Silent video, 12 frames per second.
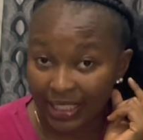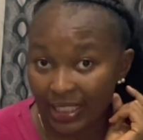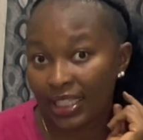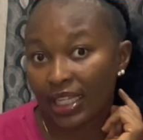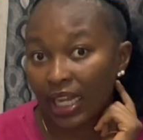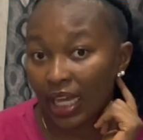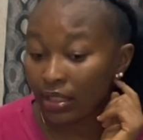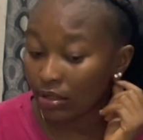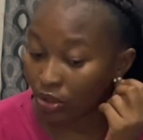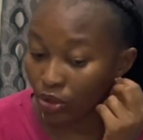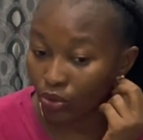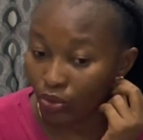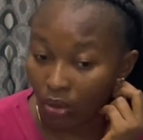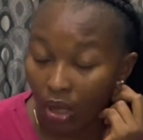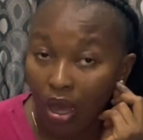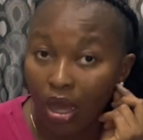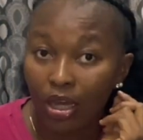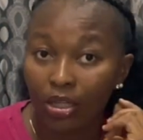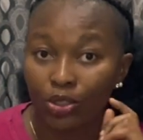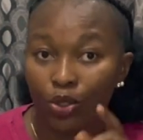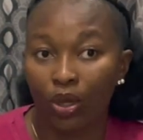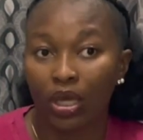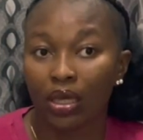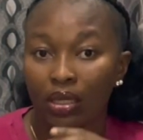seated and, you know,
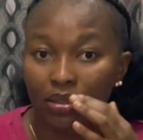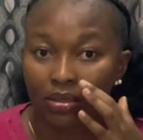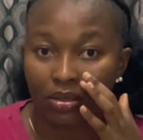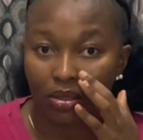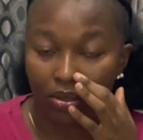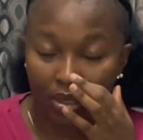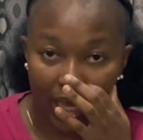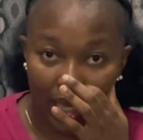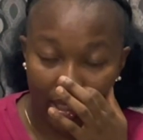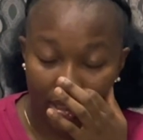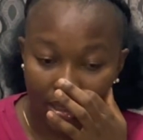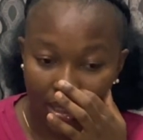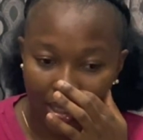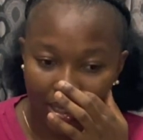talking to you guys.